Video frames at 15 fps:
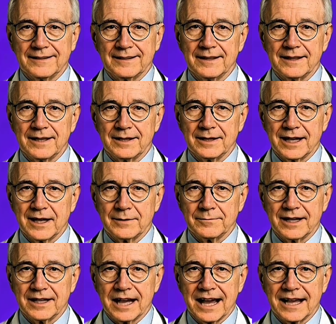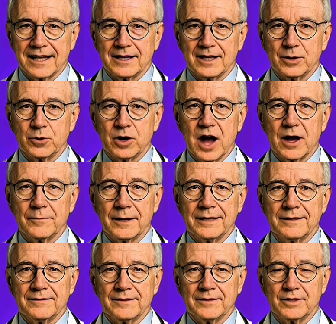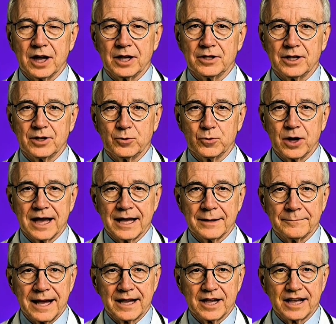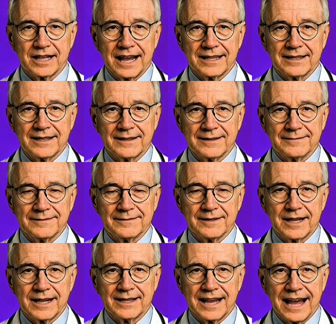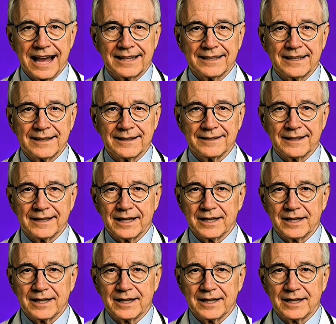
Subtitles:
not rested, not calm. For seniors, the